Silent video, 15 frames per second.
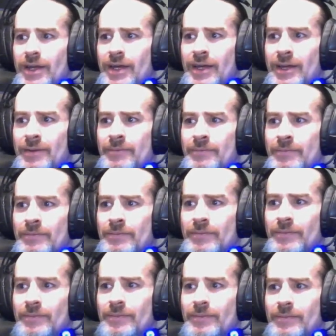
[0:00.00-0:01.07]
and
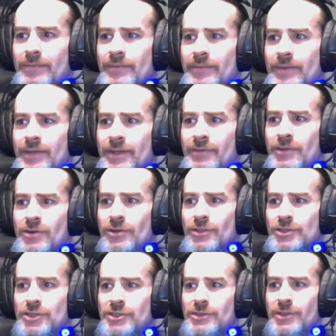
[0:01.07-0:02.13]
of
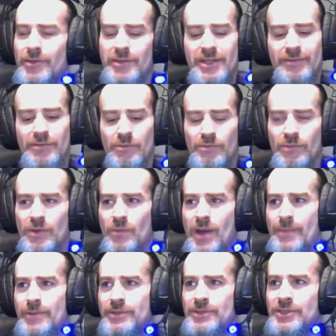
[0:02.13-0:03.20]
course you have the different
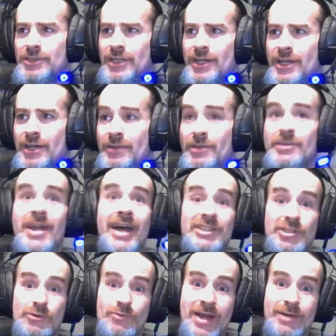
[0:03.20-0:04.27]
weapons, the Knights
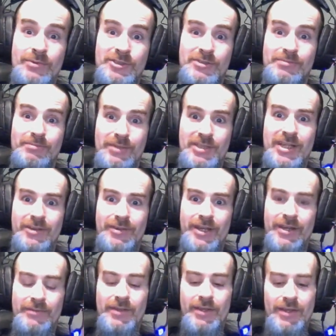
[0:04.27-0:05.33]
of the Round
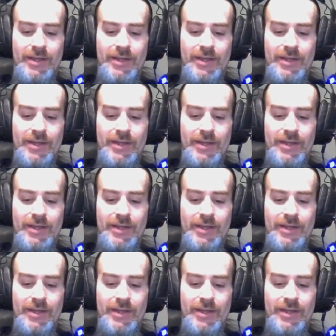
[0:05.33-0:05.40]
materia.